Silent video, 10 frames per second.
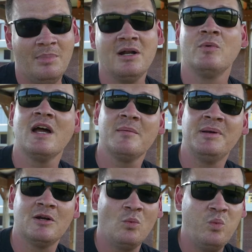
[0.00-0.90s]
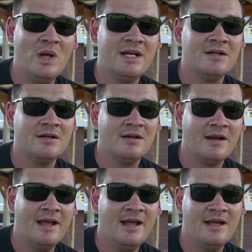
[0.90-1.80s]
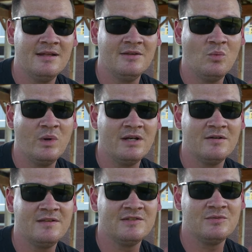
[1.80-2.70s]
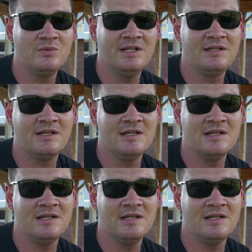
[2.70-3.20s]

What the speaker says: but we got to pick a winner, and the winner this week